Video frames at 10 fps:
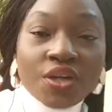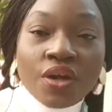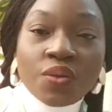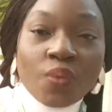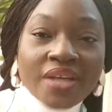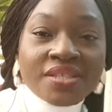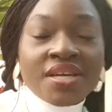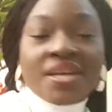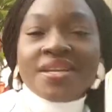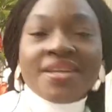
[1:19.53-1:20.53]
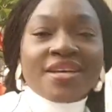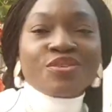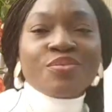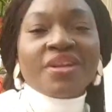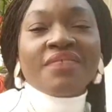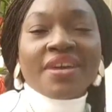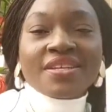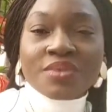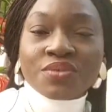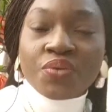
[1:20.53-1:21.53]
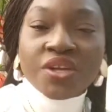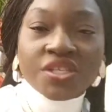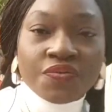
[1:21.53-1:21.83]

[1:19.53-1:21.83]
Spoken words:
Otherwise, there are so many vitamin-rich